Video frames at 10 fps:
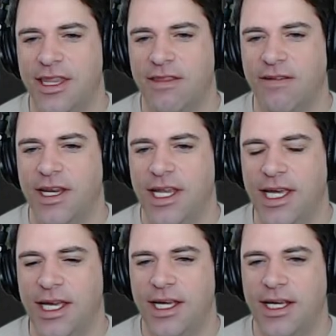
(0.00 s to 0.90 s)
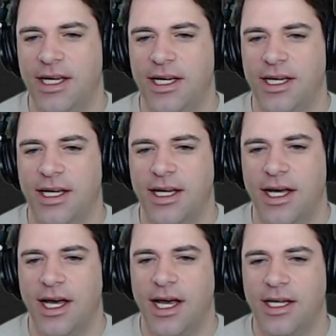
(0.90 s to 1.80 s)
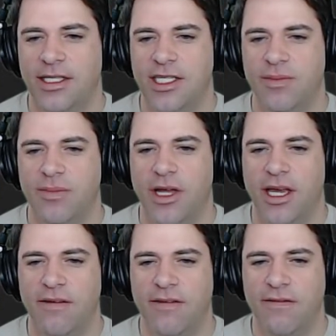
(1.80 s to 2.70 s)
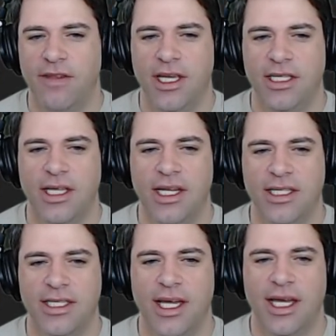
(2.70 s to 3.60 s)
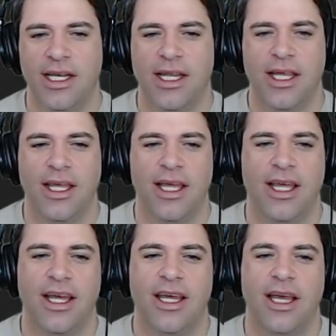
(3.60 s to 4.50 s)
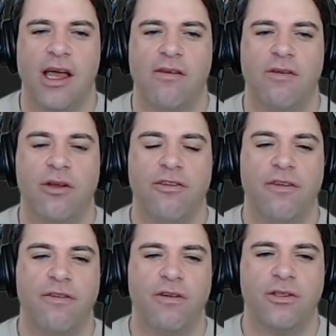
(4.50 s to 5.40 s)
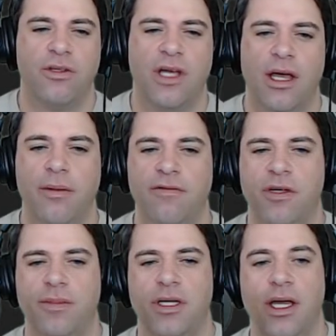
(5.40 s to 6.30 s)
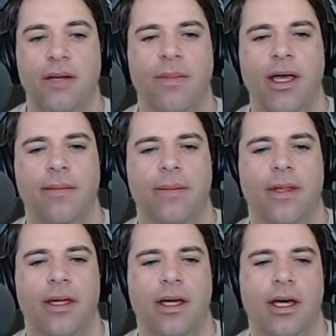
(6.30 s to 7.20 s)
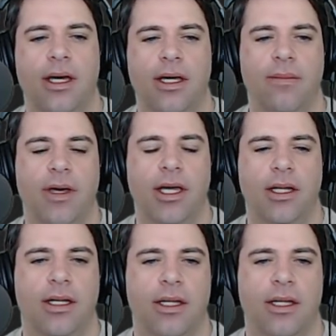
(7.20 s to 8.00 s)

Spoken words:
3D display of NVIDIA's latest design. I wonder if it refers to a type of chip. It might. It might.